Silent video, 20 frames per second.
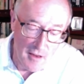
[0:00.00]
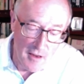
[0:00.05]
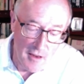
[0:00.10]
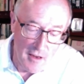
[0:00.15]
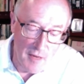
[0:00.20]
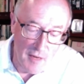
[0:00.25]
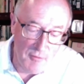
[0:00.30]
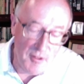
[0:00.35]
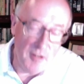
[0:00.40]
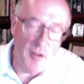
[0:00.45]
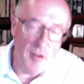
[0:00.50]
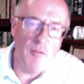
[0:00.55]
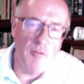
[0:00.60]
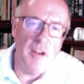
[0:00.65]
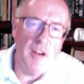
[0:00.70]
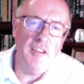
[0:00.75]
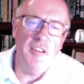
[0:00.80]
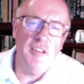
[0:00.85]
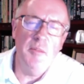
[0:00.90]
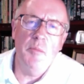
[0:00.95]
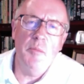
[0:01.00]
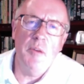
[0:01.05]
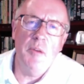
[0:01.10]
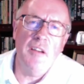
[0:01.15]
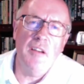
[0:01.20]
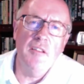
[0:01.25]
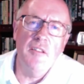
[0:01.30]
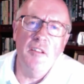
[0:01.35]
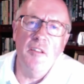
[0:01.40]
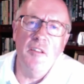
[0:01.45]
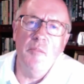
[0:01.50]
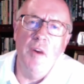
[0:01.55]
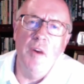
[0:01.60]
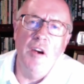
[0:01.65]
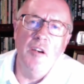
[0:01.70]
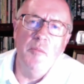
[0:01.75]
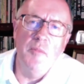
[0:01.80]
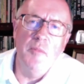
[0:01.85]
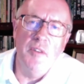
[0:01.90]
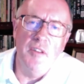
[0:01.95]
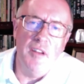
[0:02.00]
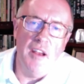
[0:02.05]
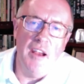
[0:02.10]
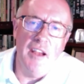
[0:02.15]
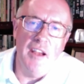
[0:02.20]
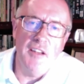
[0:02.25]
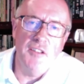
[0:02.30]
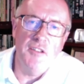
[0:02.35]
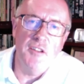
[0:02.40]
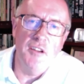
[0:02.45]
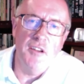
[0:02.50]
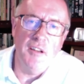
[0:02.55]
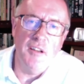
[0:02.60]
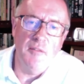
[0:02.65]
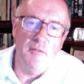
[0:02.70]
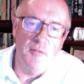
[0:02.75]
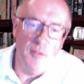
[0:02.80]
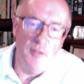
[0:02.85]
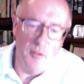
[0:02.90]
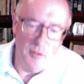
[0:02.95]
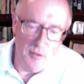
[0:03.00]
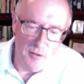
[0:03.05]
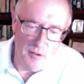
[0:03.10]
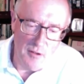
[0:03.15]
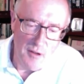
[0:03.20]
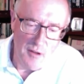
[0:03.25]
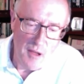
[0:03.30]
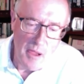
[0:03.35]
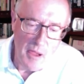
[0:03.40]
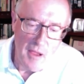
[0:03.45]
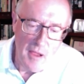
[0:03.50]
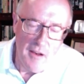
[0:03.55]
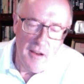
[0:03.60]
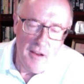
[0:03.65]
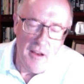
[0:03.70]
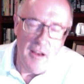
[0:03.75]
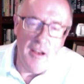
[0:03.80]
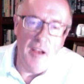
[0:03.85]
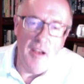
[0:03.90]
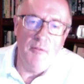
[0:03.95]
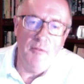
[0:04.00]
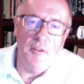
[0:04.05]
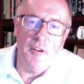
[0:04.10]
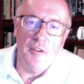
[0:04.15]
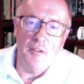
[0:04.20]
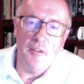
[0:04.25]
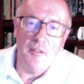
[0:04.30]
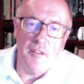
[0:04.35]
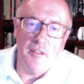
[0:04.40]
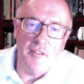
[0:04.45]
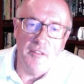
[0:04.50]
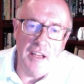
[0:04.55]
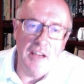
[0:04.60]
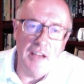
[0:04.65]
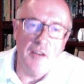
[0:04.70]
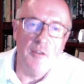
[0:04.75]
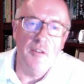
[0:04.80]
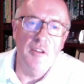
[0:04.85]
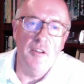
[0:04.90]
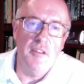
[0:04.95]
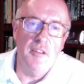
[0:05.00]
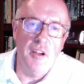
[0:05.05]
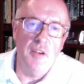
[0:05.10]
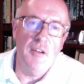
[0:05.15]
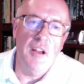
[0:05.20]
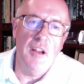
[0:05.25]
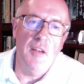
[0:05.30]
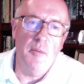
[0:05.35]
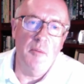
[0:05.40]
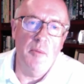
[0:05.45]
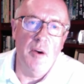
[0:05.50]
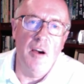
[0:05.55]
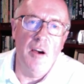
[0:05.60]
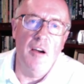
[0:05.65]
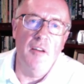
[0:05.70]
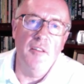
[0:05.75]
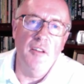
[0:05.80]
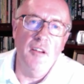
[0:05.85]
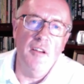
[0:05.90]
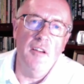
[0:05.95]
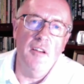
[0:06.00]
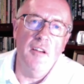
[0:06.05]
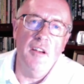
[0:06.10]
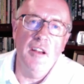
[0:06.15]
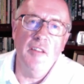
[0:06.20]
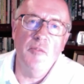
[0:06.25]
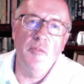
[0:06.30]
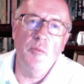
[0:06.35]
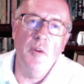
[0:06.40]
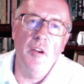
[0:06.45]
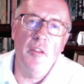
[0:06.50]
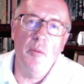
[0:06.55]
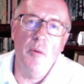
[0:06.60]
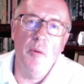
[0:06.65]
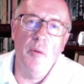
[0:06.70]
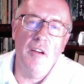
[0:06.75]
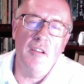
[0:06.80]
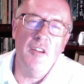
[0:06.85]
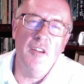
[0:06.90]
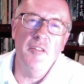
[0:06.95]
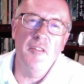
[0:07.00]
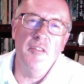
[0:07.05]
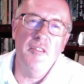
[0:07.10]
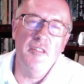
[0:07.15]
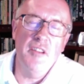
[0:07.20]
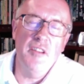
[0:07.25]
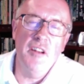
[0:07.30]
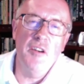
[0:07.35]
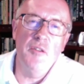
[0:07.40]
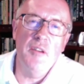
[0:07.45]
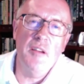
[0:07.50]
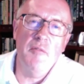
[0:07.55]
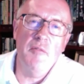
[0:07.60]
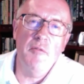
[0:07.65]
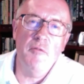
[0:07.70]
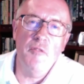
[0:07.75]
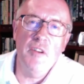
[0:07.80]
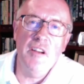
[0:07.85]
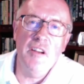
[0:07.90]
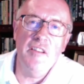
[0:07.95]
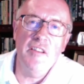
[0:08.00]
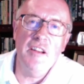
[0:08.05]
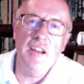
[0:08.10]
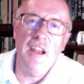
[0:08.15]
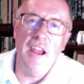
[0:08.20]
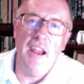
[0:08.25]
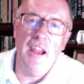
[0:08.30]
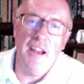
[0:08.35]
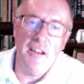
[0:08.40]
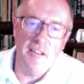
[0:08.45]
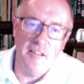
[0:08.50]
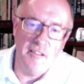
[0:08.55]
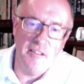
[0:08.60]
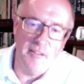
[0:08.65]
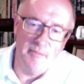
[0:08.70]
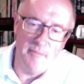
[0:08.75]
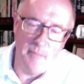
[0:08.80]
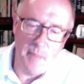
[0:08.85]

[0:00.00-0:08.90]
If you're not ready to be pregnant at the moment at age 34, if you're single and don't have a partner, it's worthwhile considering freezing eggs.